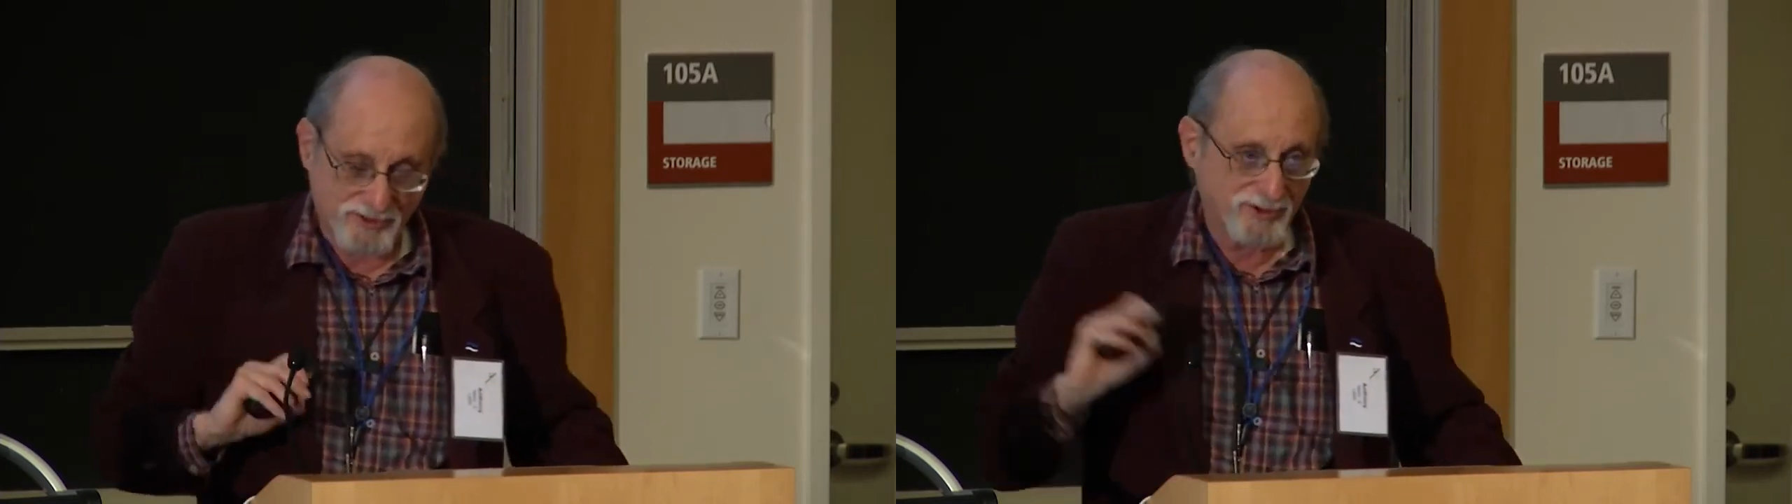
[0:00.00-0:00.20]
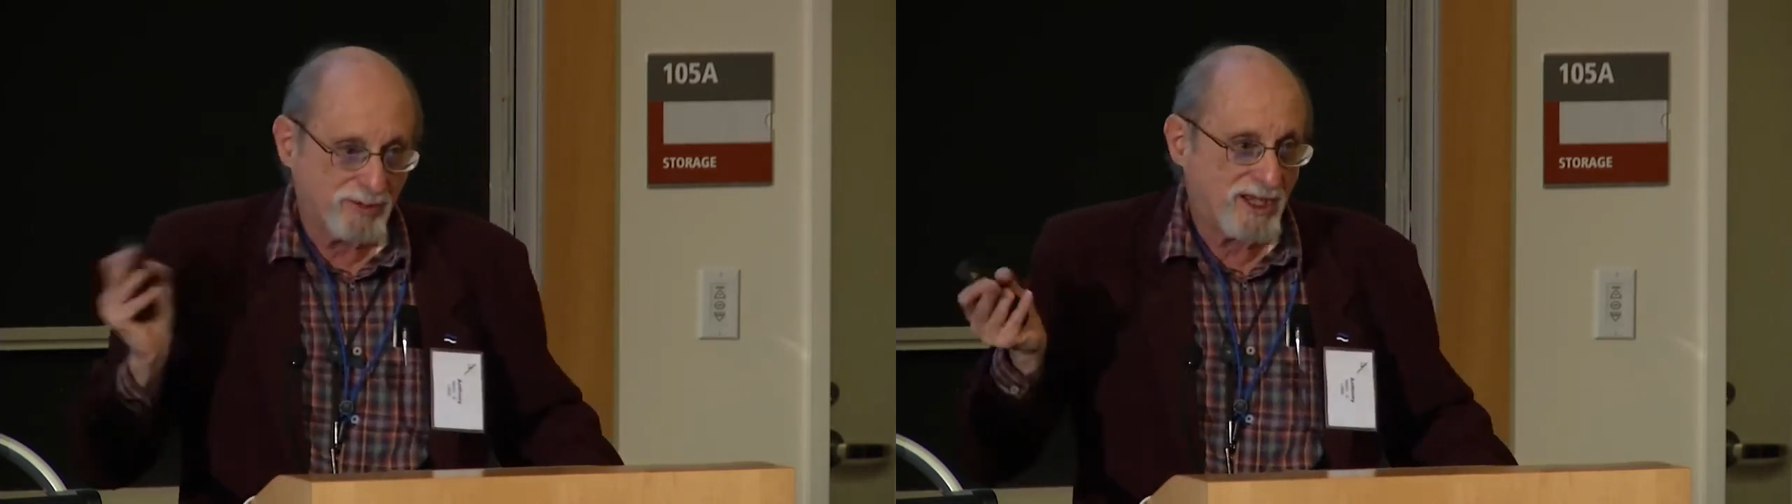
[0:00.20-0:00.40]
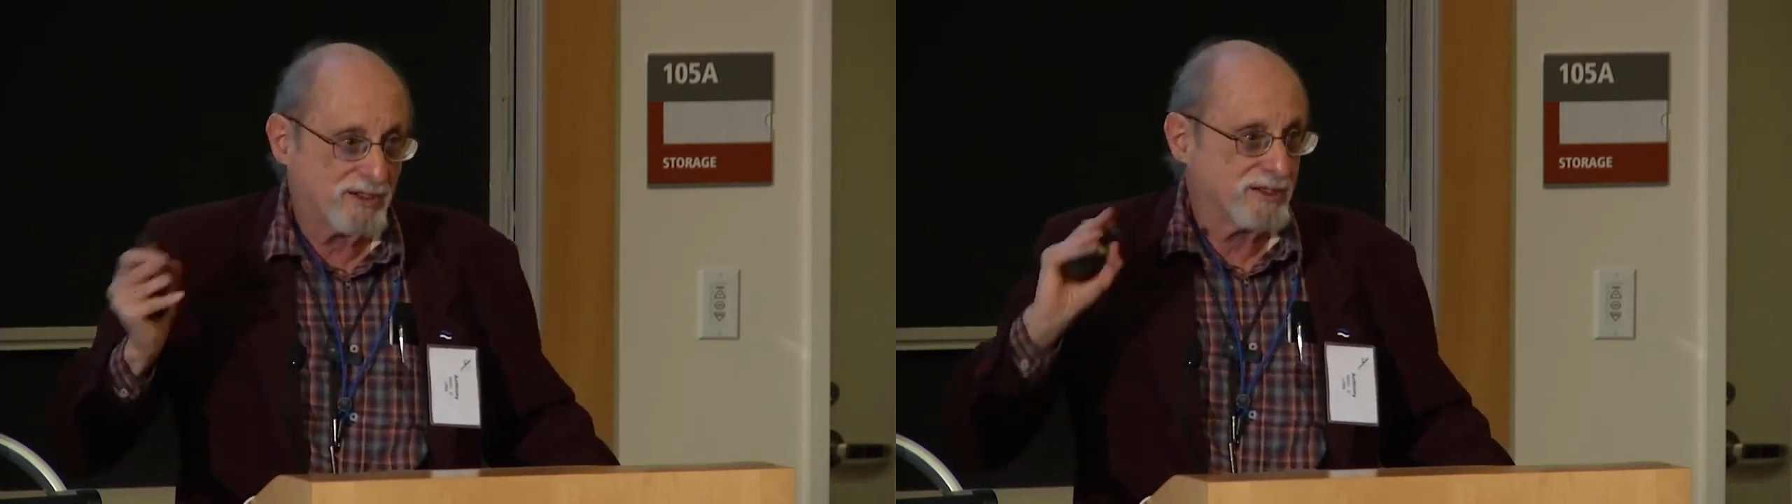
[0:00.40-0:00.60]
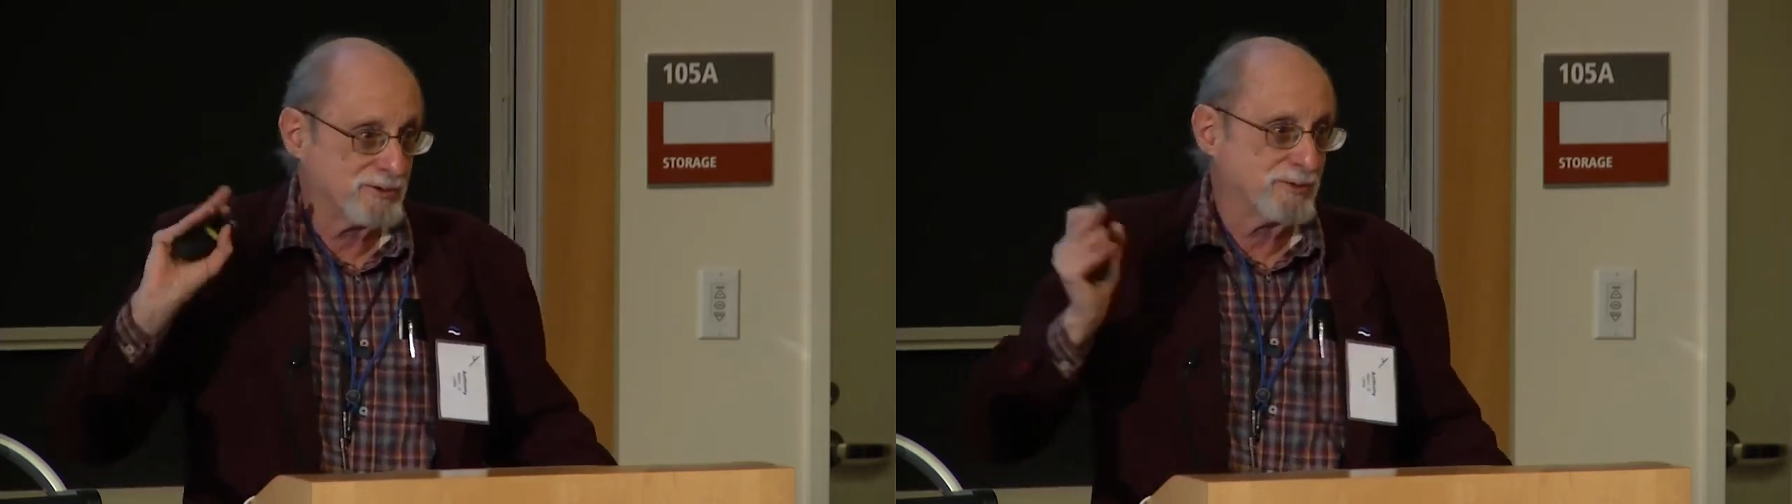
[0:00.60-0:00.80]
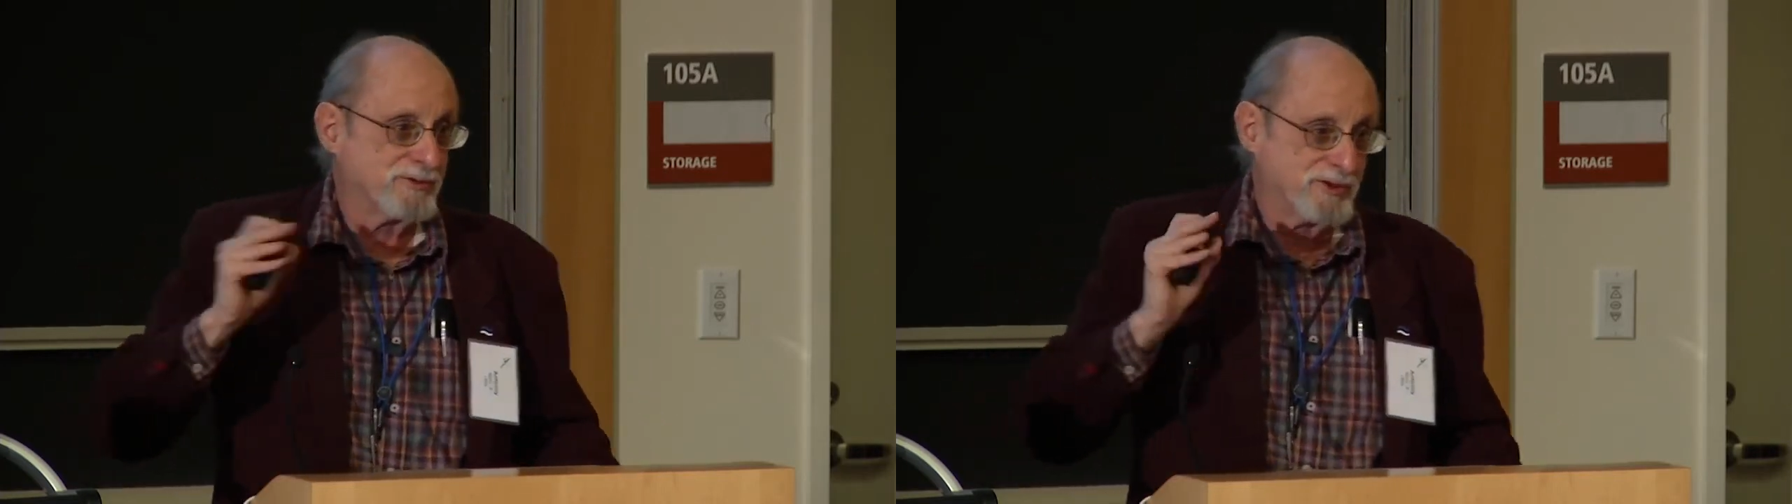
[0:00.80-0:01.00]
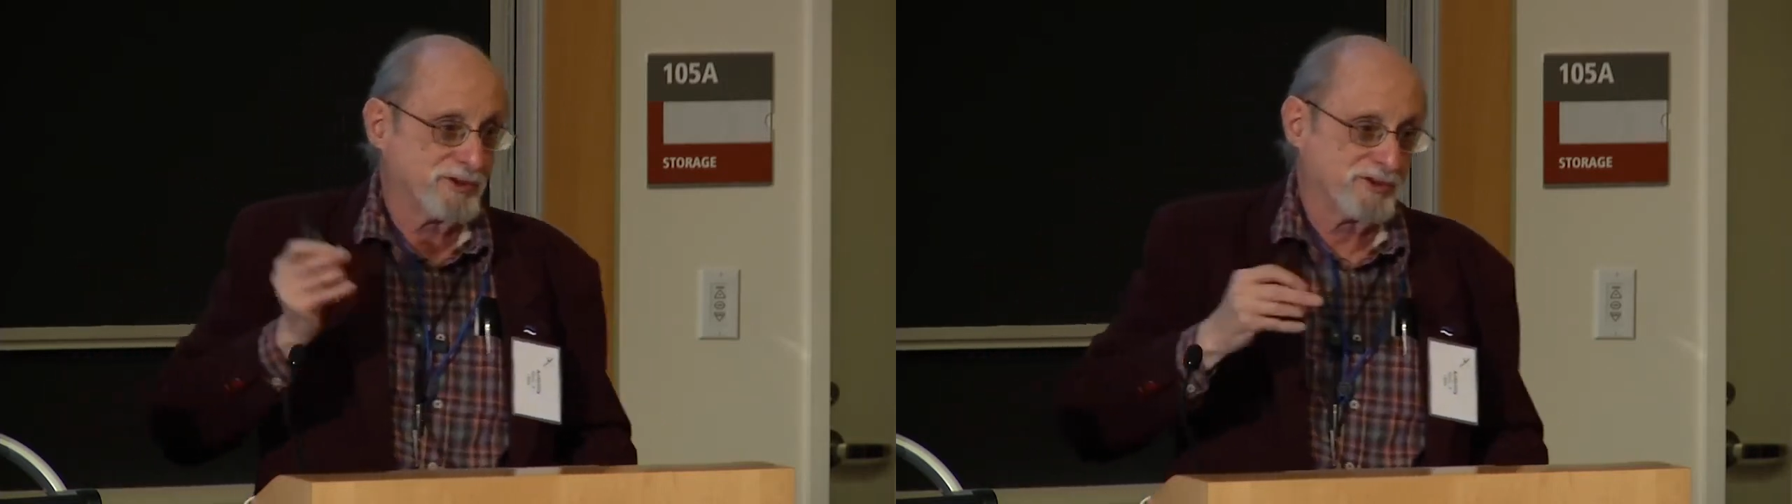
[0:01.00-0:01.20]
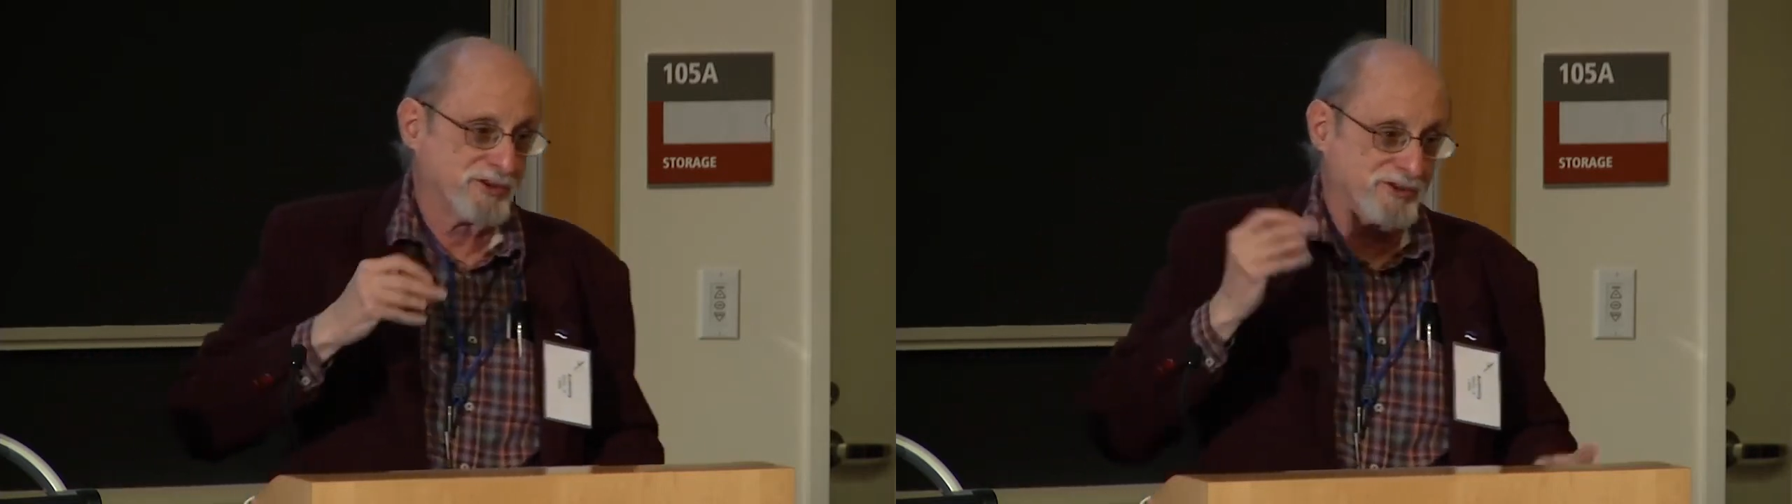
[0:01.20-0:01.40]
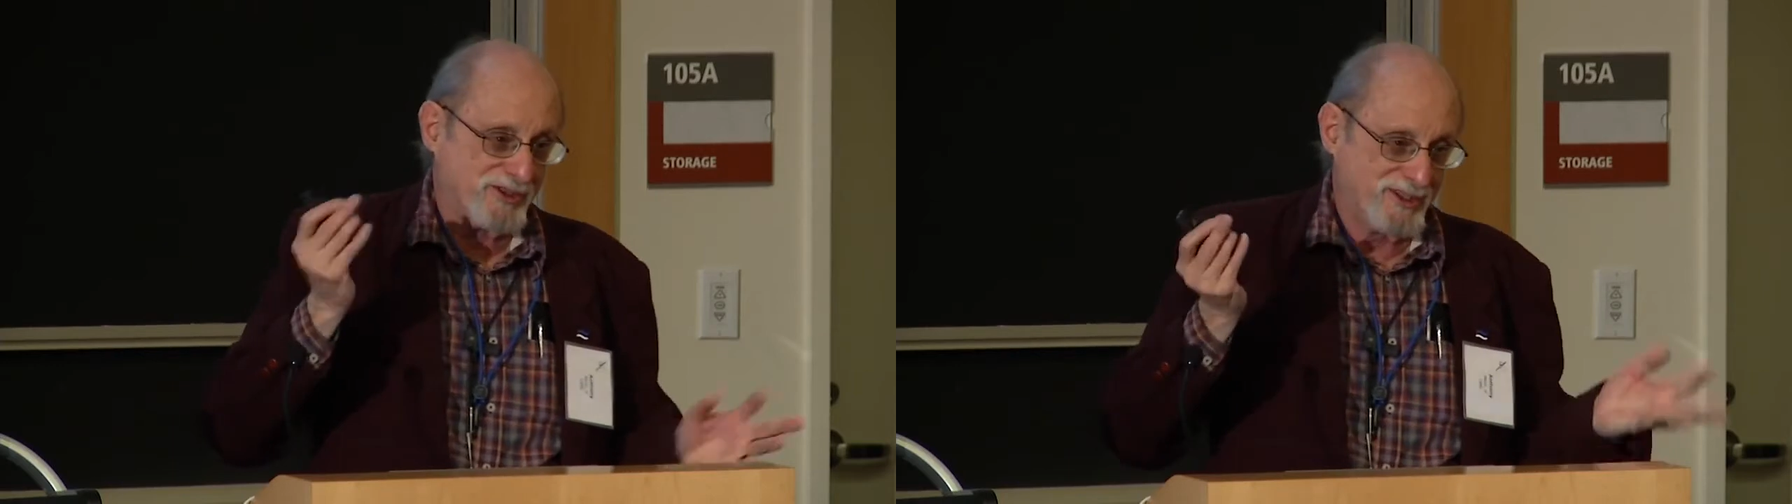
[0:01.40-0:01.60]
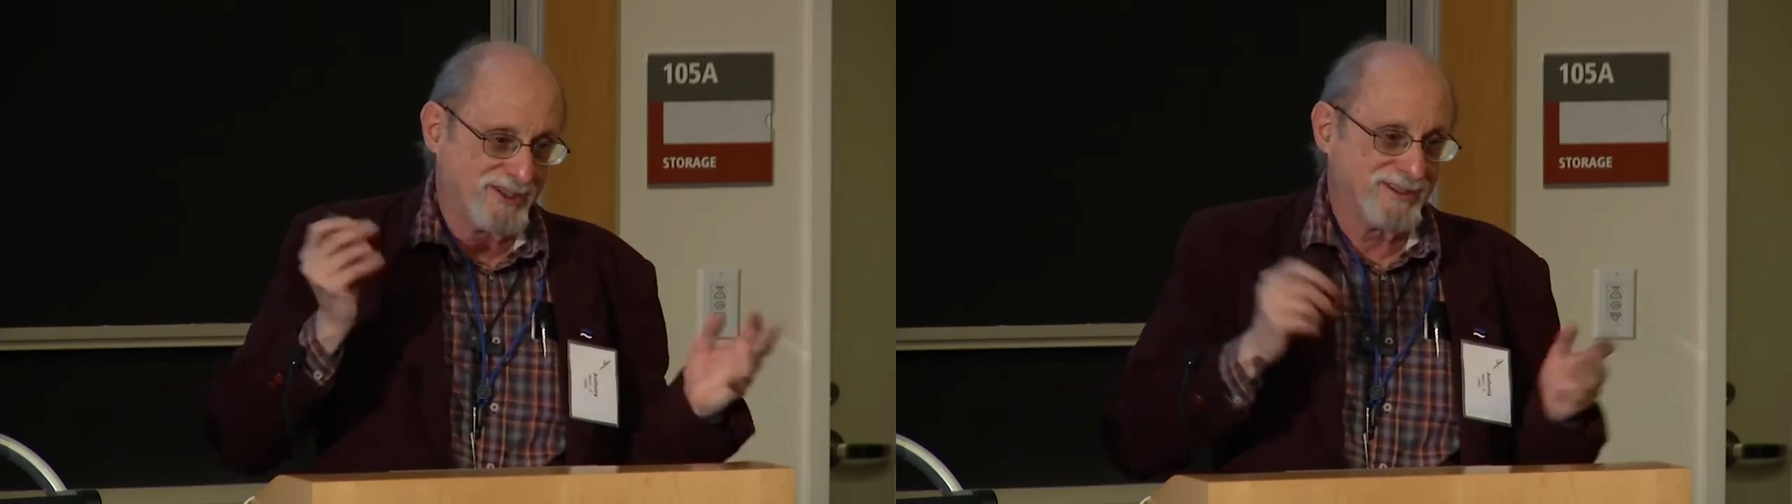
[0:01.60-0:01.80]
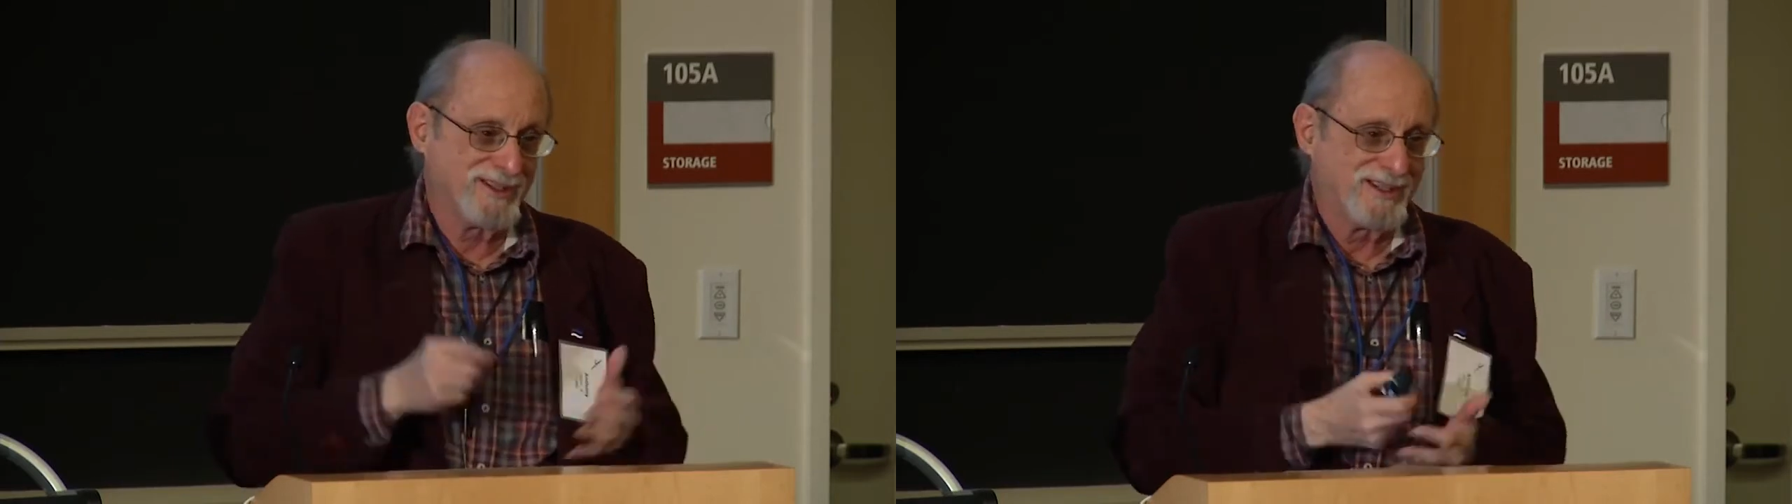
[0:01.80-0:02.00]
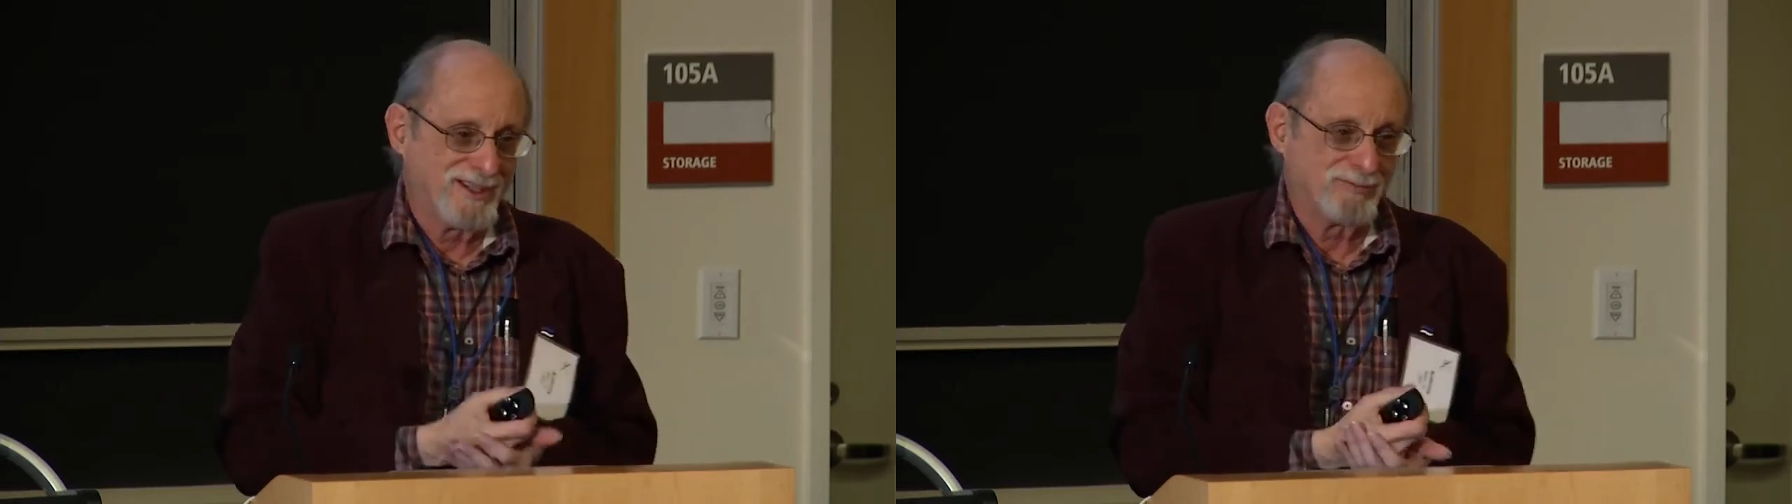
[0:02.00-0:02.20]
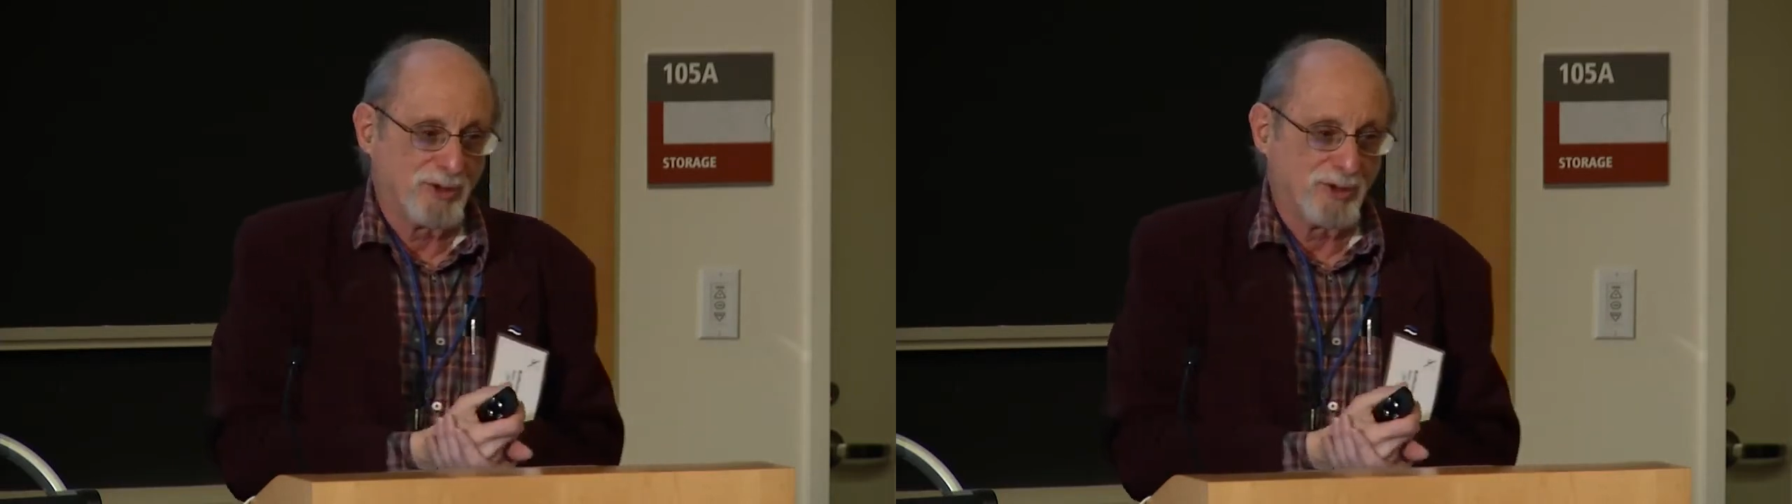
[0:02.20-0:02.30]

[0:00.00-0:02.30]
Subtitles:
It's about a group of physicists in